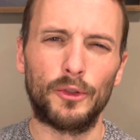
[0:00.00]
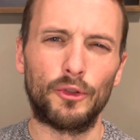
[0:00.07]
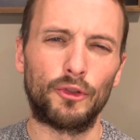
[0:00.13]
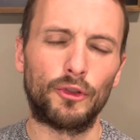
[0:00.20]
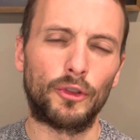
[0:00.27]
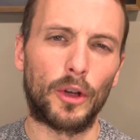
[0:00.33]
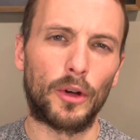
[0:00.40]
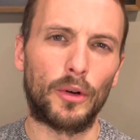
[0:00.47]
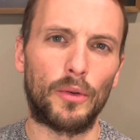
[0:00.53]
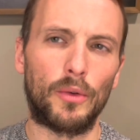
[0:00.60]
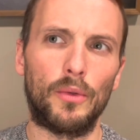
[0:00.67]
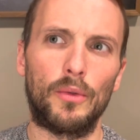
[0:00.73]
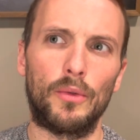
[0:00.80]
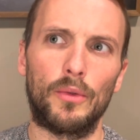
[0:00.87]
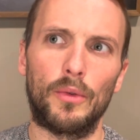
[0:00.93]

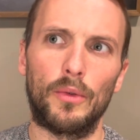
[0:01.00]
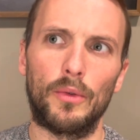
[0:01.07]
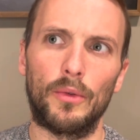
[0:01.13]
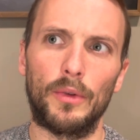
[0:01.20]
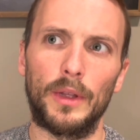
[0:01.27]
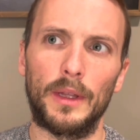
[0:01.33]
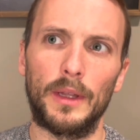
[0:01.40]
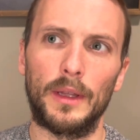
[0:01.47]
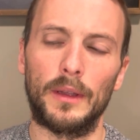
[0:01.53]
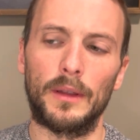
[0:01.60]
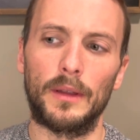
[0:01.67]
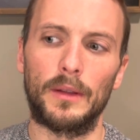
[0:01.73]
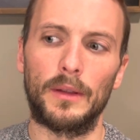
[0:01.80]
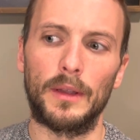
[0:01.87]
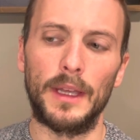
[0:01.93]
So
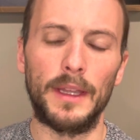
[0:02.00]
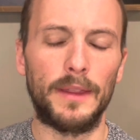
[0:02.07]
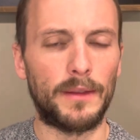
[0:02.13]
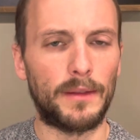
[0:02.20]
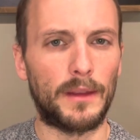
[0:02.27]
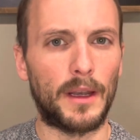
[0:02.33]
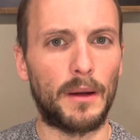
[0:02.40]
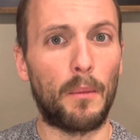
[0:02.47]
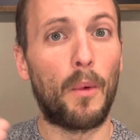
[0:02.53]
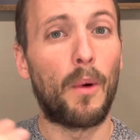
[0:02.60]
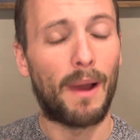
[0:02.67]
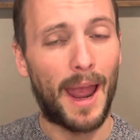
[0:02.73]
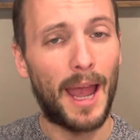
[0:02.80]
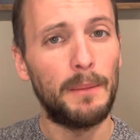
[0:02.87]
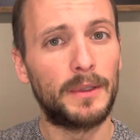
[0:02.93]
in a
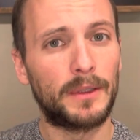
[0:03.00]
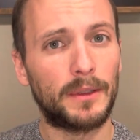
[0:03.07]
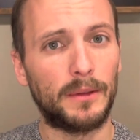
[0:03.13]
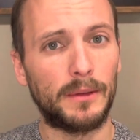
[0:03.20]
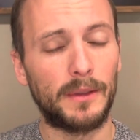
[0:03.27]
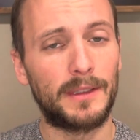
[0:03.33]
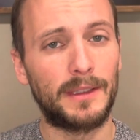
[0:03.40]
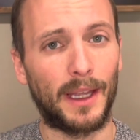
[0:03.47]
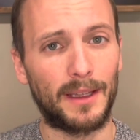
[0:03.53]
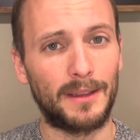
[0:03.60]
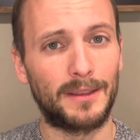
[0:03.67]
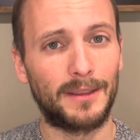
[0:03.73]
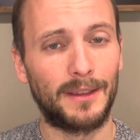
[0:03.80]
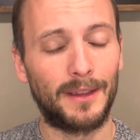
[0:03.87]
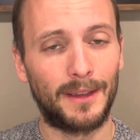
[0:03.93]
more absolute
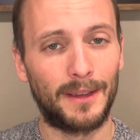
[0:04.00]
sense,